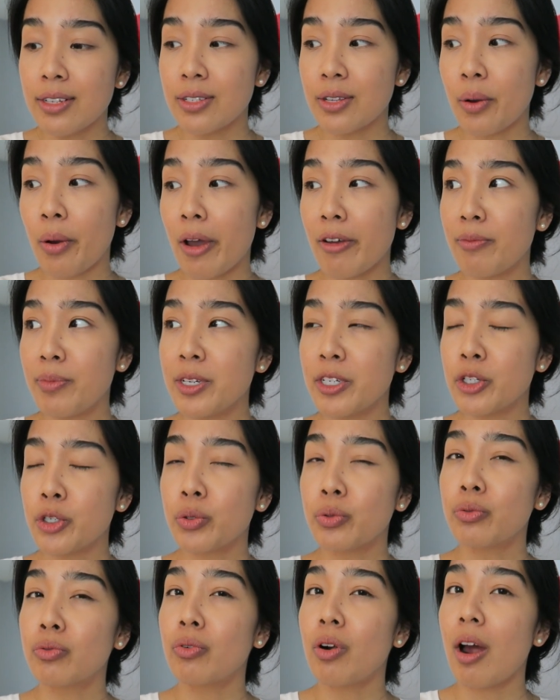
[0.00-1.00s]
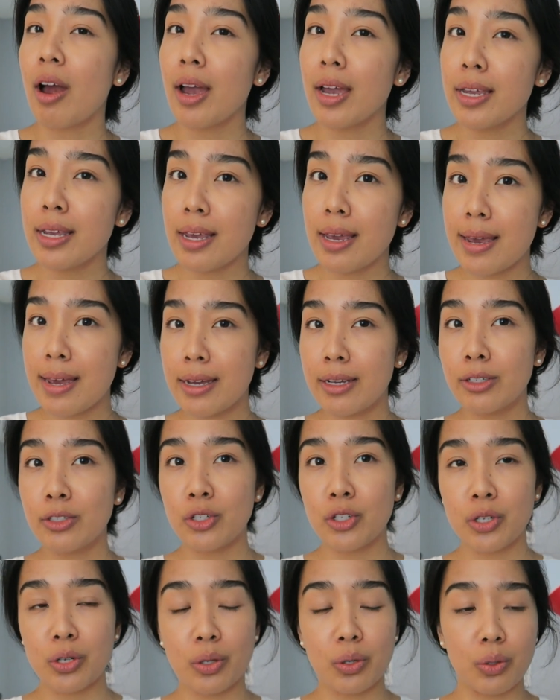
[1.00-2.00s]
So I've been
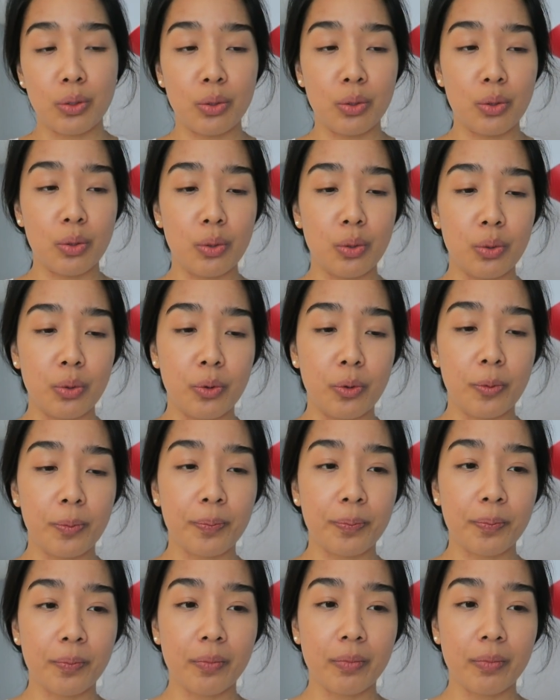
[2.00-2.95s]
trying to